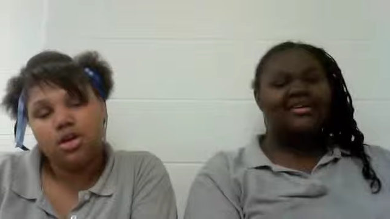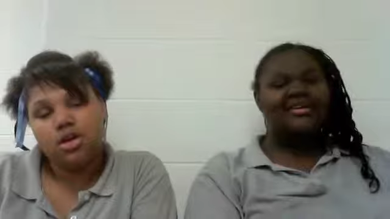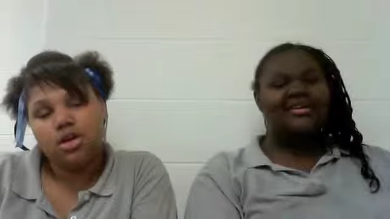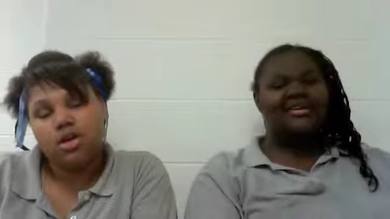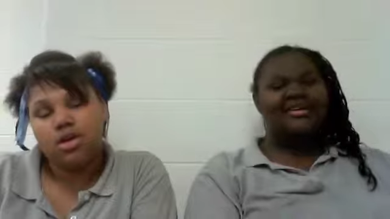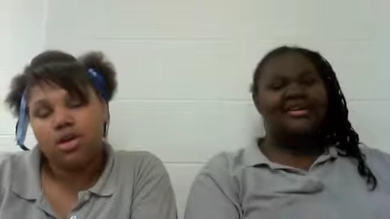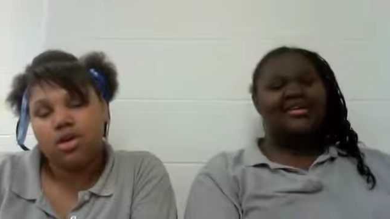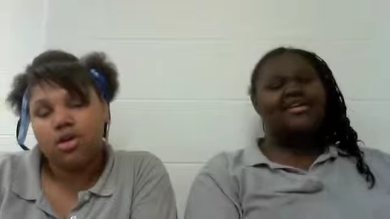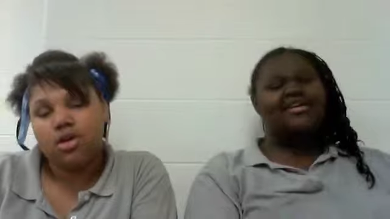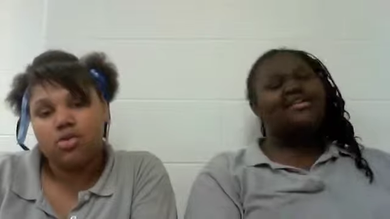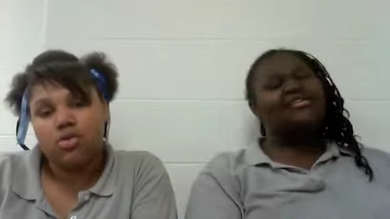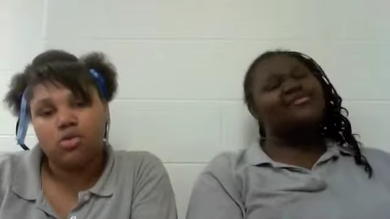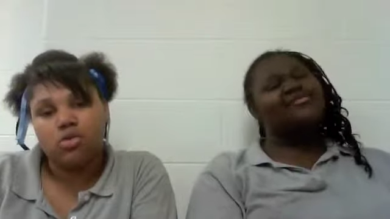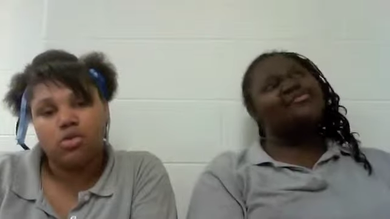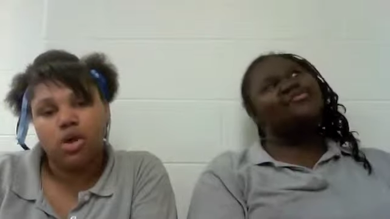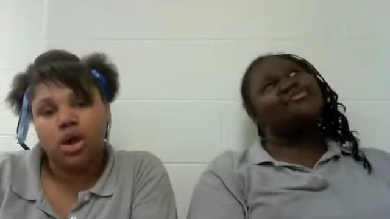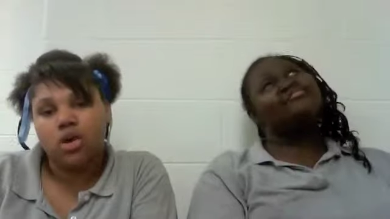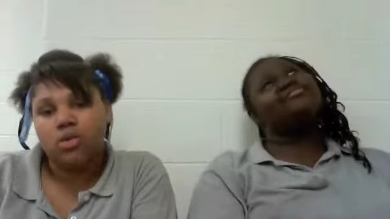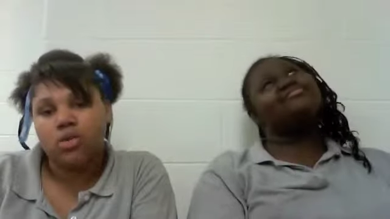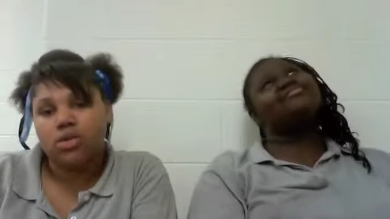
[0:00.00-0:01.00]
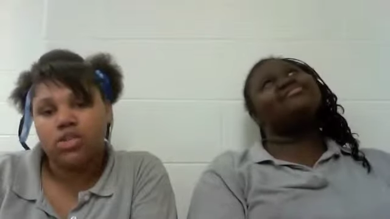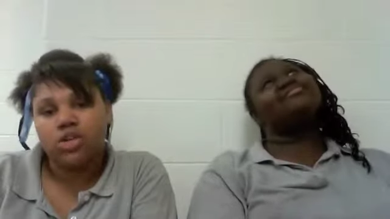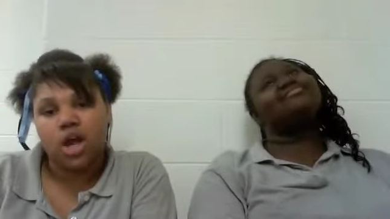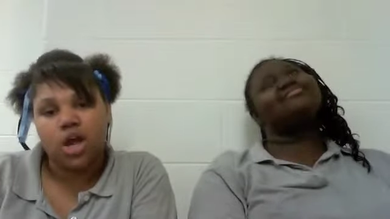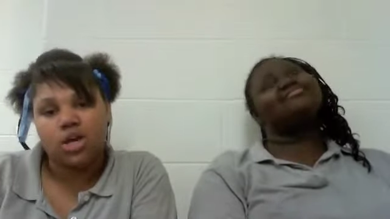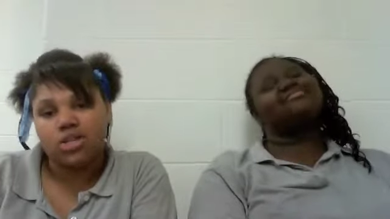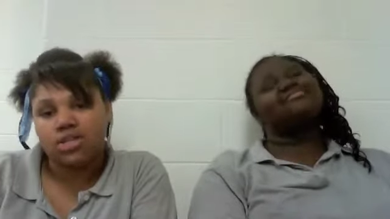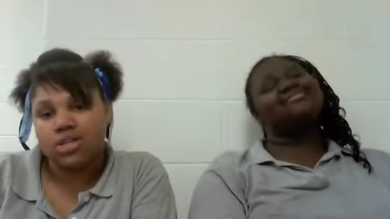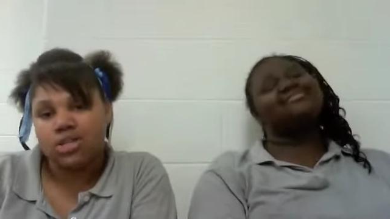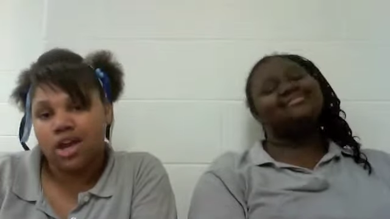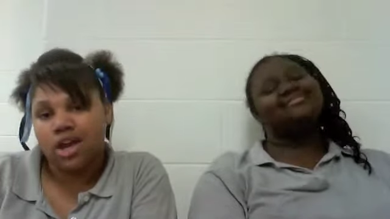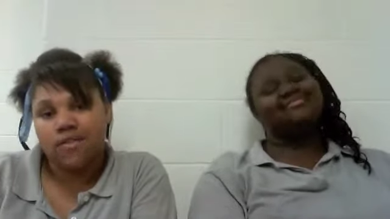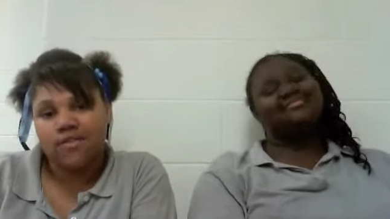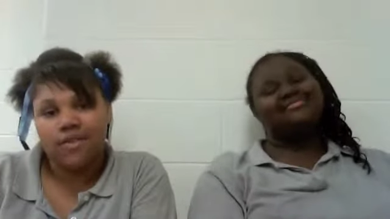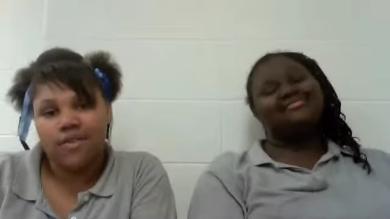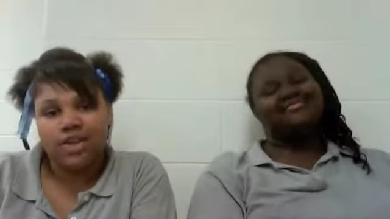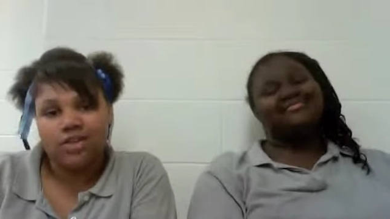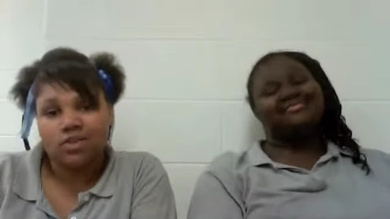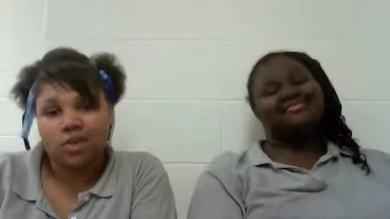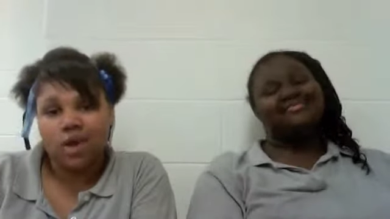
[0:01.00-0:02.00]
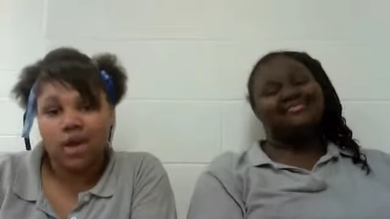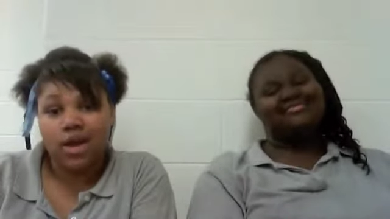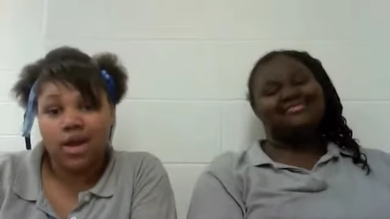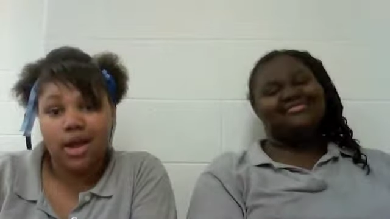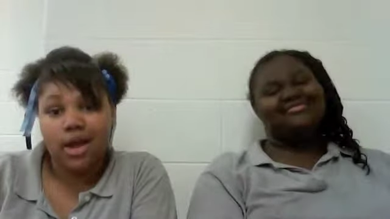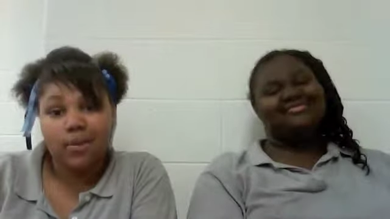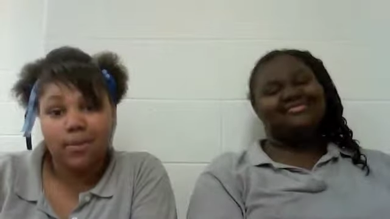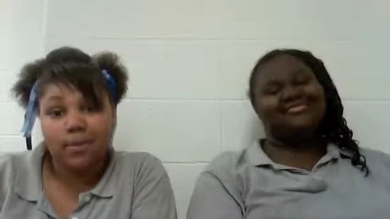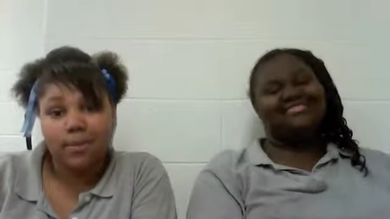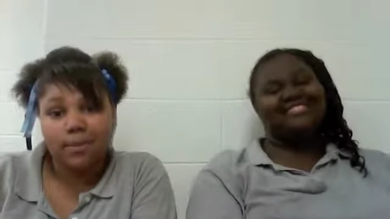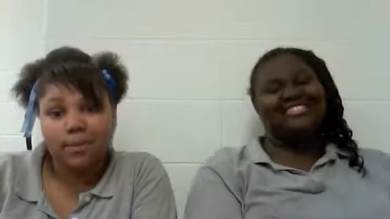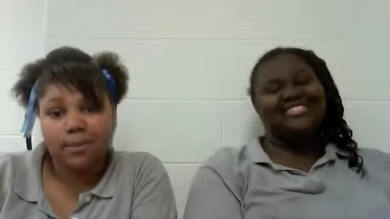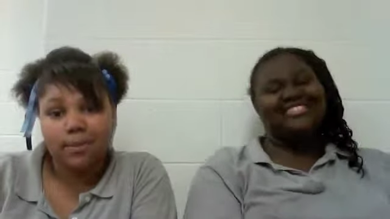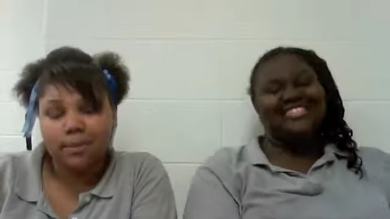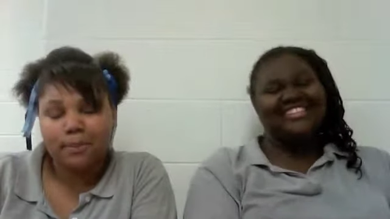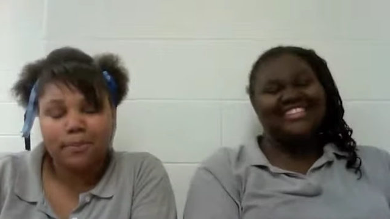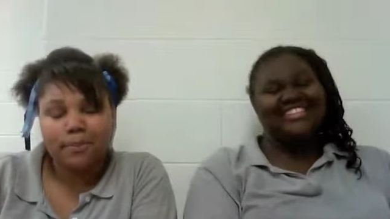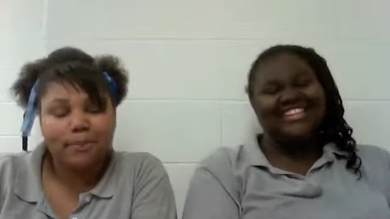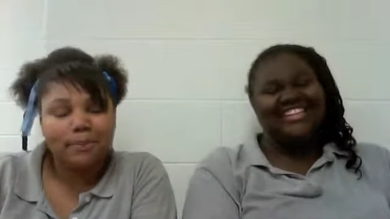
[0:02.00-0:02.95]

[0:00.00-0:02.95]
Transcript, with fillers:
Speaker 1: Um, oh, I wish y'all could see her face right now.